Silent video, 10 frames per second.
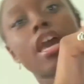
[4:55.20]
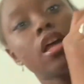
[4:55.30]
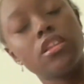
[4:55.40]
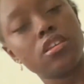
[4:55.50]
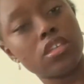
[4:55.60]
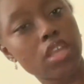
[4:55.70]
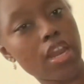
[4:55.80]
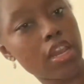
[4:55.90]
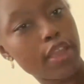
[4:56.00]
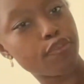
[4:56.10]
this is kind of
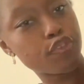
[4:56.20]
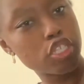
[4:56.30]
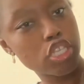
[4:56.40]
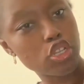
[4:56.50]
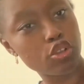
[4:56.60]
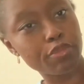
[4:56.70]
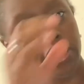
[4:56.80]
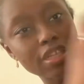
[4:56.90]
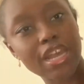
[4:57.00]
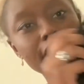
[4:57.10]
like frizzy a little bit
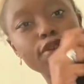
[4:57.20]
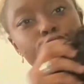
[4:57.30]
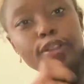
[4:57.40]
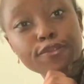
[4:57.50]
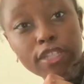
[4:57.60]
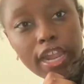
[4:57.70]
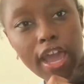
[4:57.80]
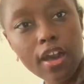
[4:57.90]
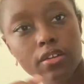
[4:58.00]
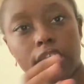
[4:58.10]
because I like fluffed it
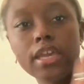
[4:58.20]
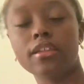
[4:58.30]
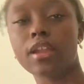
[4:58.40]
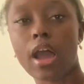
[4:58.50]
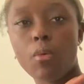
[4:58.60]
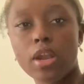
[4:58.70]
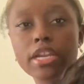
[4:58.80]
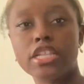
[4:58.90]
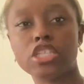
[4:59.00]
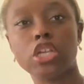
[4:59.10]
out and I wanted
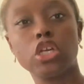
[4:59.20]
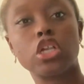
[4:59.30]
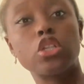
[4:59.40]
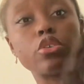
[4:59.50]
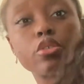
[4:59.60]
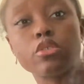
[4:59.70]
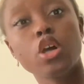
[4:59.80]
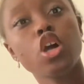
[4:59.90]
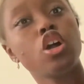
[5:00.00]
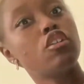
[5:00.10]
it to look a little
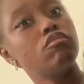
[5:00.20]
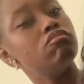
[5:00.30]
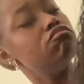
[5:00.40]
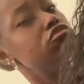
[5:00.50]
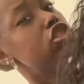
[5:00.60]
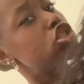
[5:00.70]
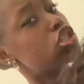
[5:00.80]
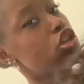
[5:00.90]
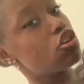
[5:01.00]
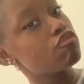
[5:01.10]

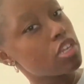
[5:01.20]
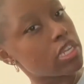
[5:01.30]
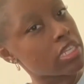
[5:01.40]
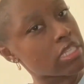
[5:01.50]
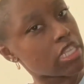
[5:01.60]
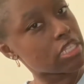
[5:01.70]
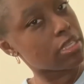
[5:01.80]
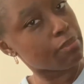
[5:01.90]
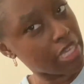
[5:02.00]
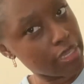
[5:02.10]
realistic to
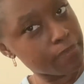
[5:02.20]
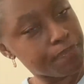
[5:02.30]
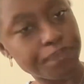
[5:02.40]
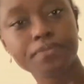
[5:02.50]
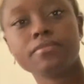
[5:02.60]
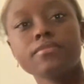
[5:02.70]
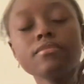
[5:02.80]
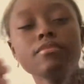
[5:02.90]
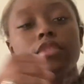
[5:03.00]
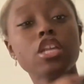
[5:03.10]
me.
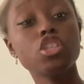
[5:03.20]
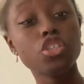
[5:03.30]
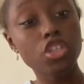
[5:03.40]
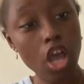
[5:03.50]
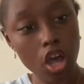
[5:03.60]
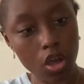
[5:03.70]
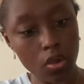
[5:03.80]
So